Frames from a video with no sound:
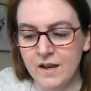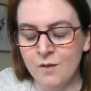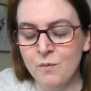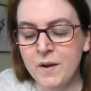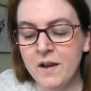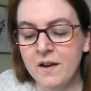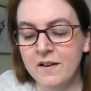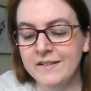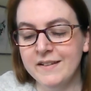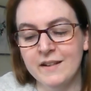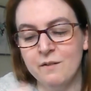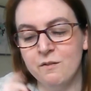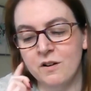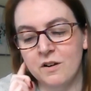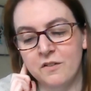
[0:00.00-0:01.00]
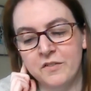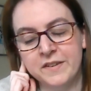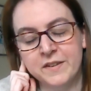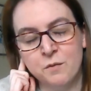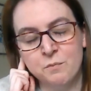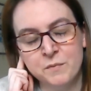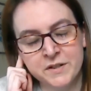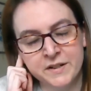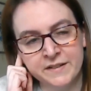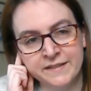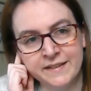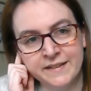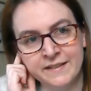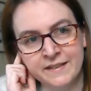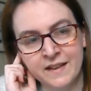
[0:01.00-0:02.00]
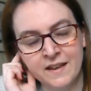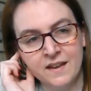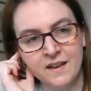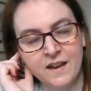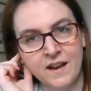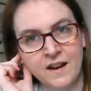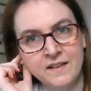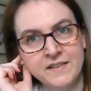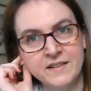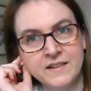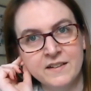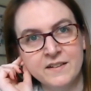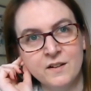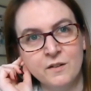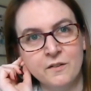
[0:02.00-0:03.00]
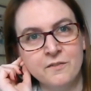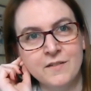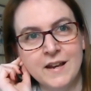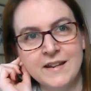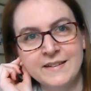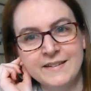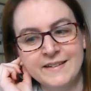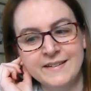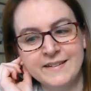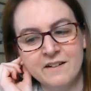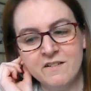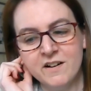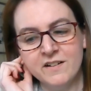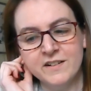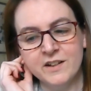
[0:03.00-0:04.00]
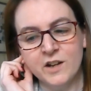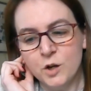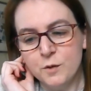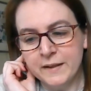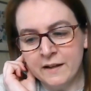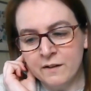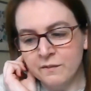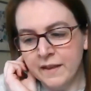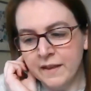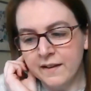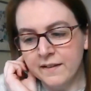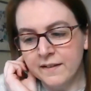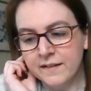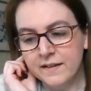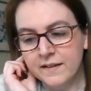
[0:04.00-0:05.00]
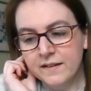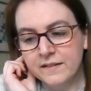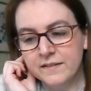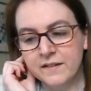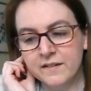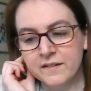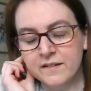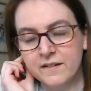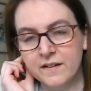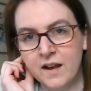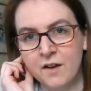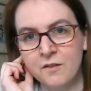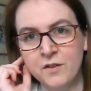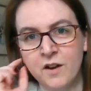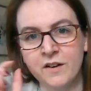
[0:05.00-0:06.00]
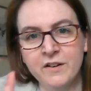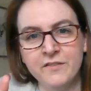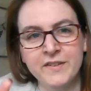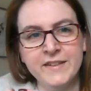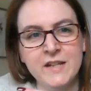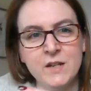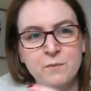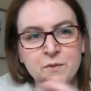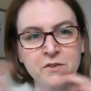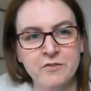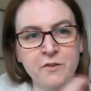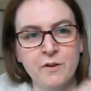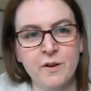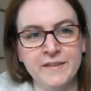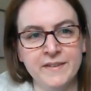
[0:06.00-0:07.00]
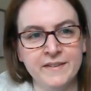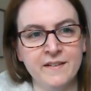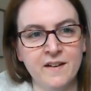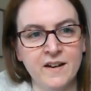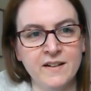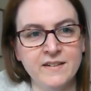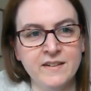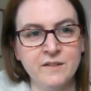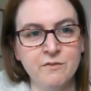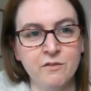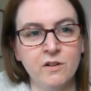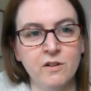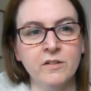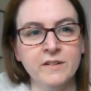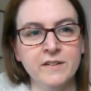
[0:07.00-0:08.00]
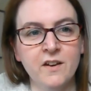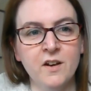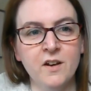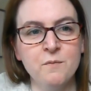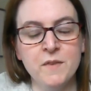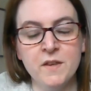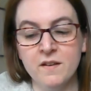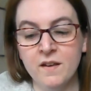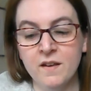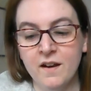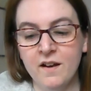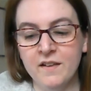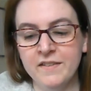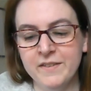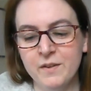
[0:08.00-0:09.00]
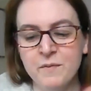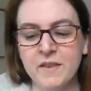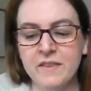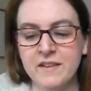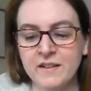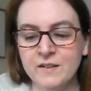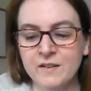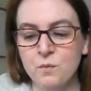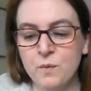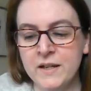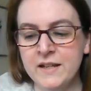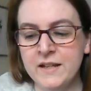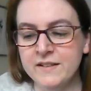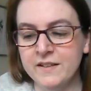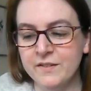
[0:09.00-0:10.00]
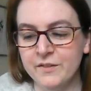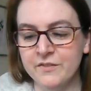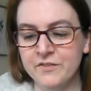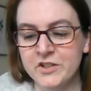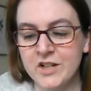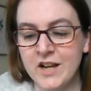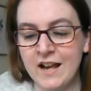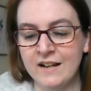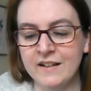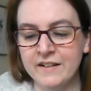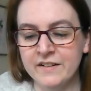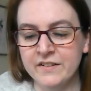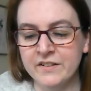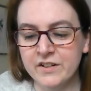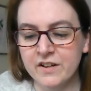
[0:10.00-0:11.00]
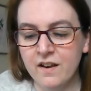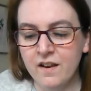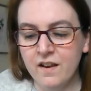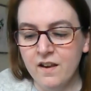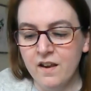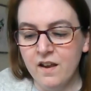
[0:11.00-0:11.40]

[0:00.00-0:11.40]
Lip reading: And we heard that there were a lot of assumptions, and I think there's a lot of lazy stereotypes out there that have kind of seeped through our society for a long time, that are some of the things that we need to sort of challenge.